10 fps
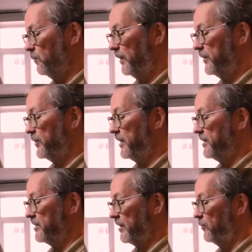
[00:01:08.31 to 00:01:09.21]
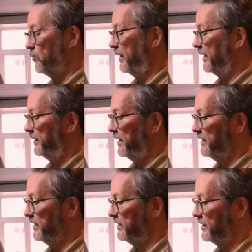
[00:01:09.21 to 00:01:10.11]
which is so quick and
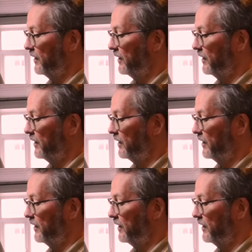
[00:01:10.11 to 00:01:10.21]
easy.